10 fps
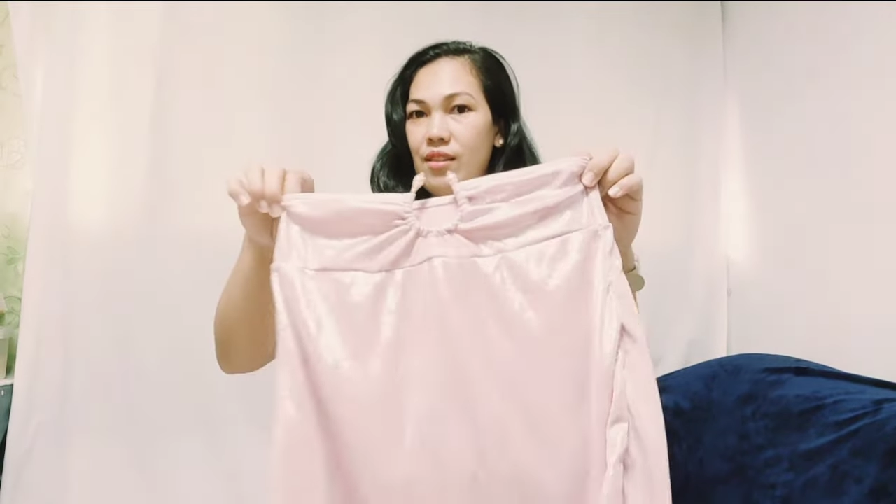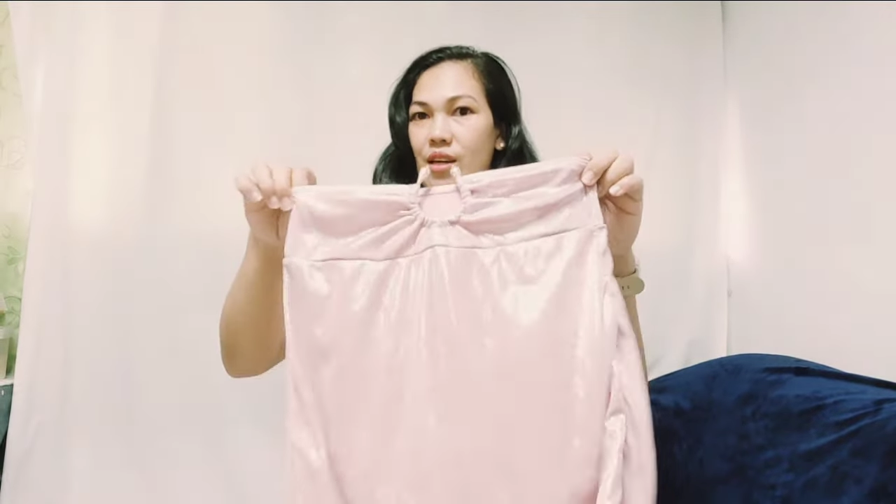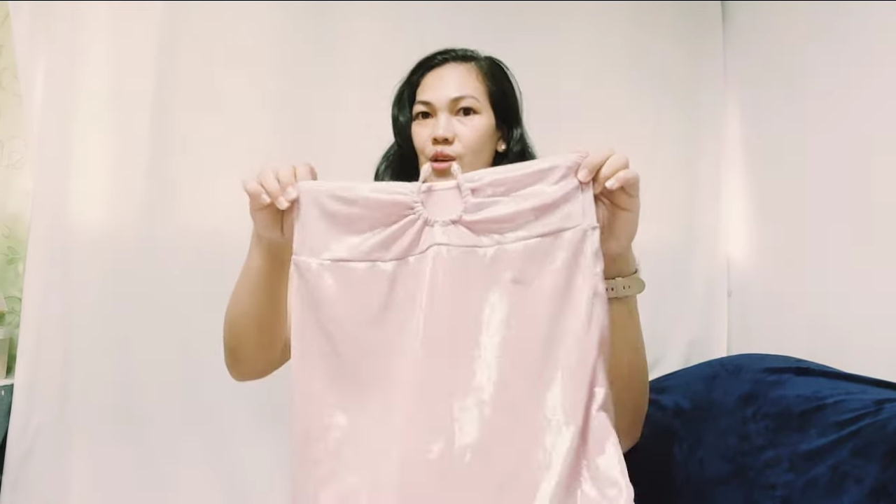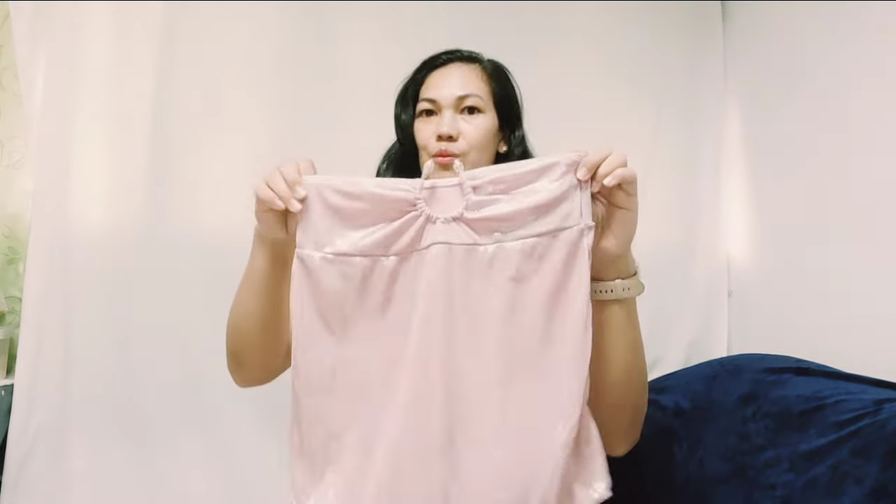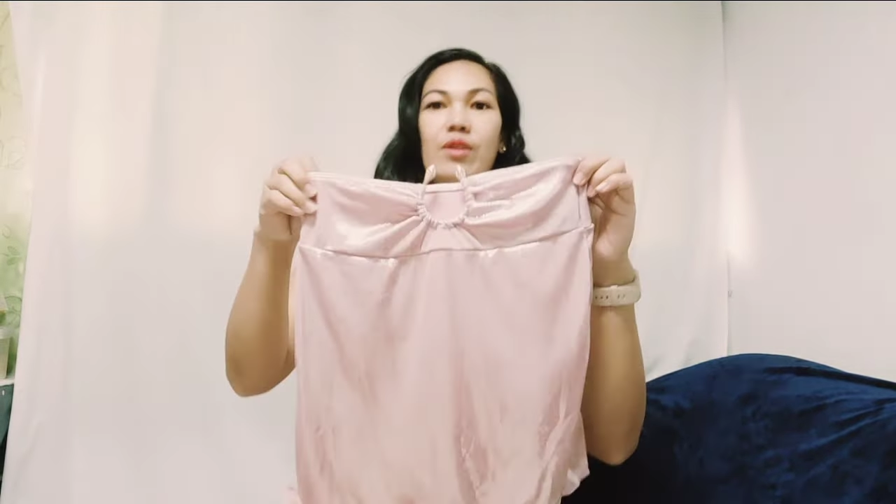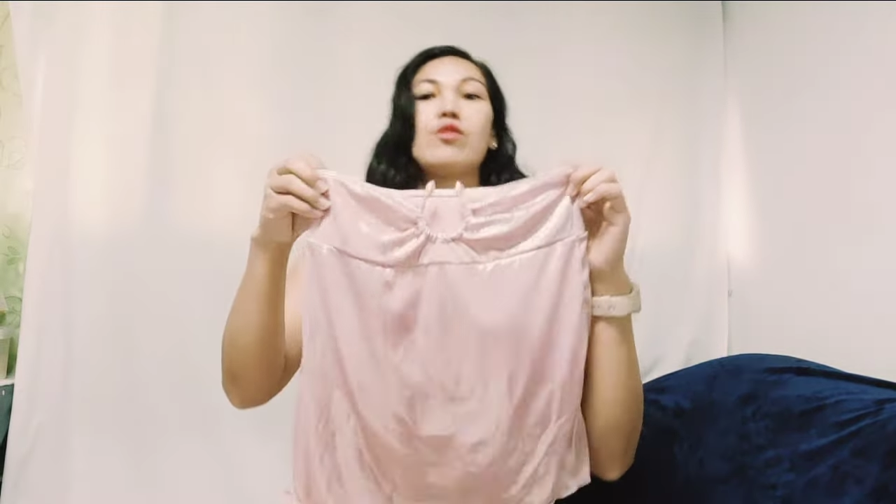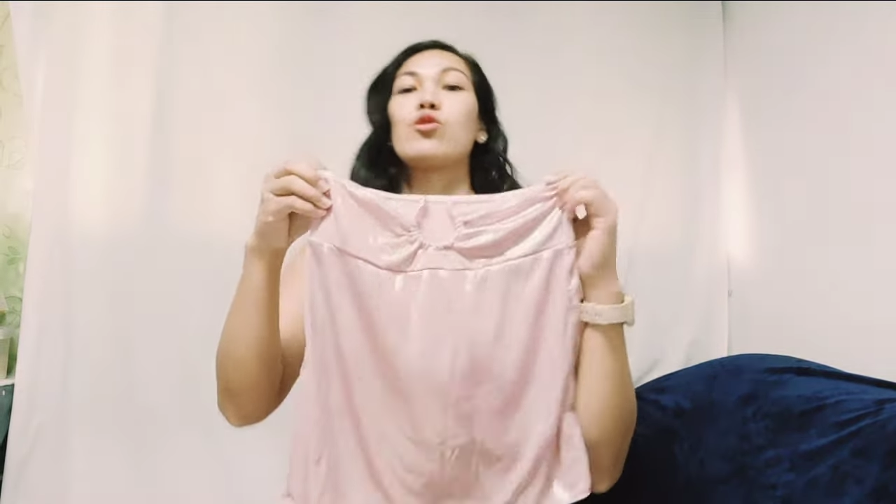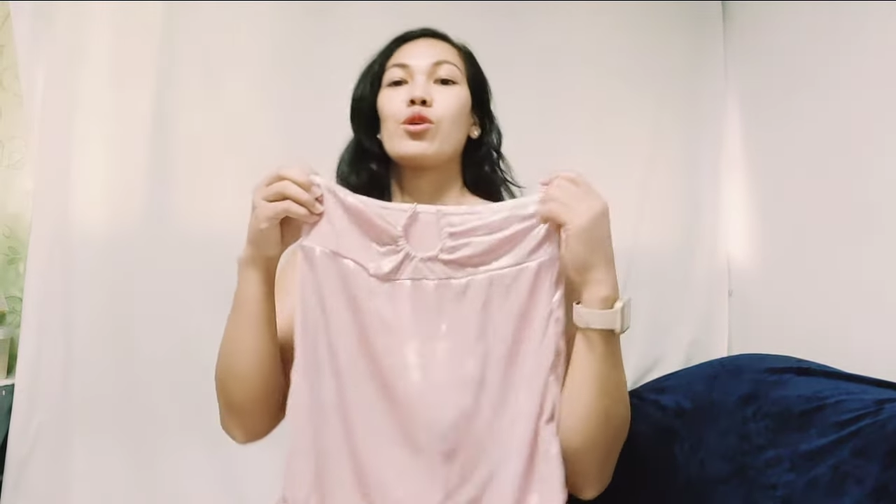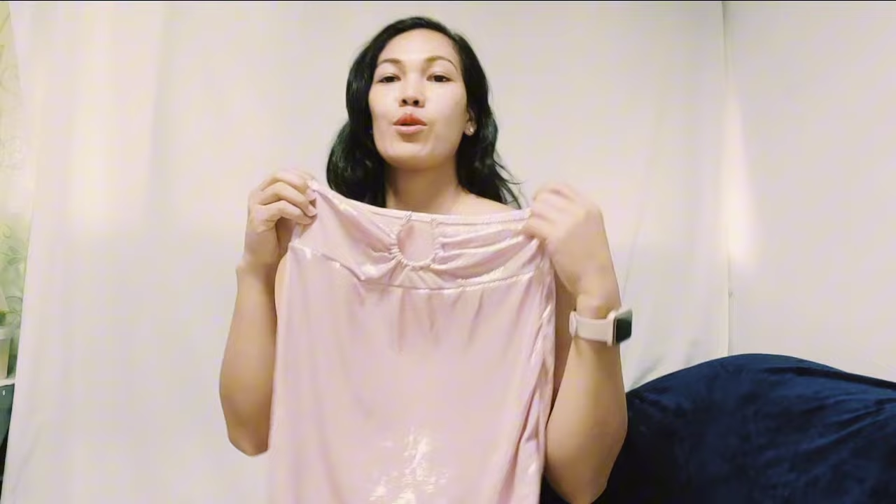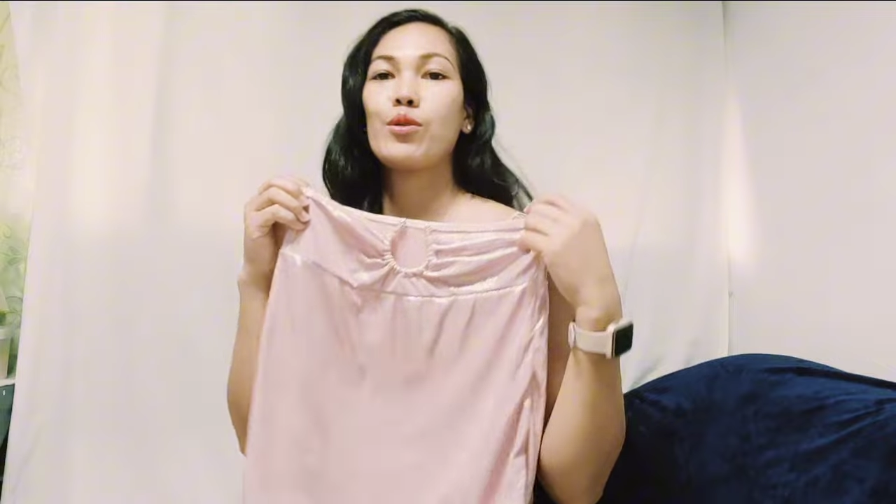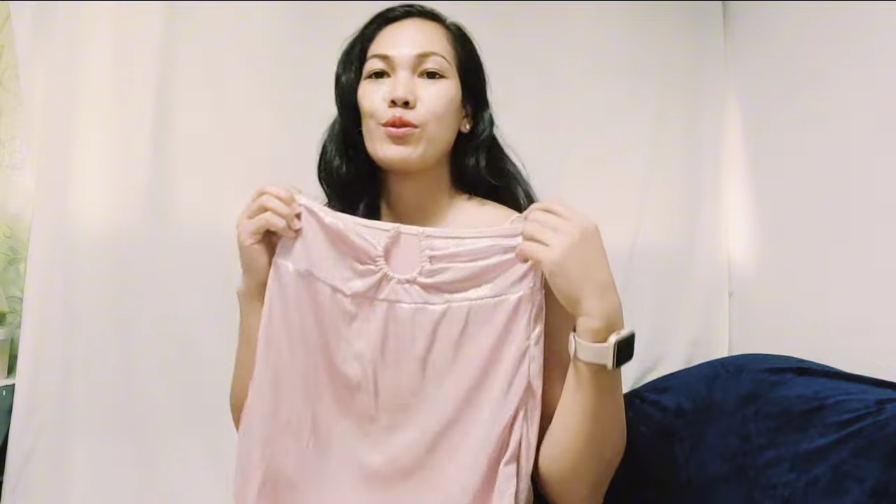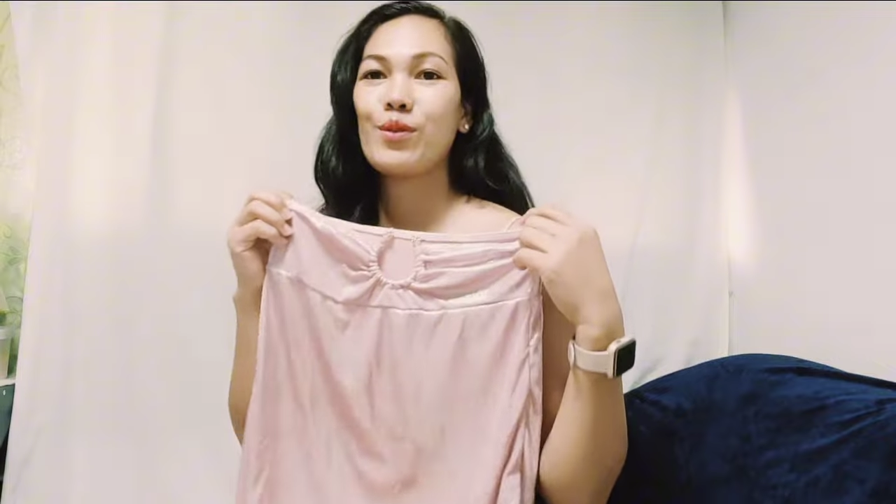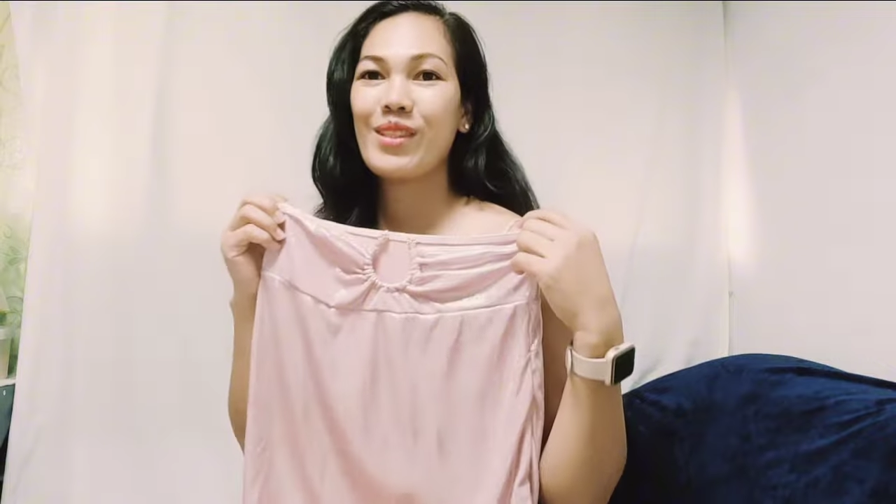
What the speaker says: I'm gonna try on.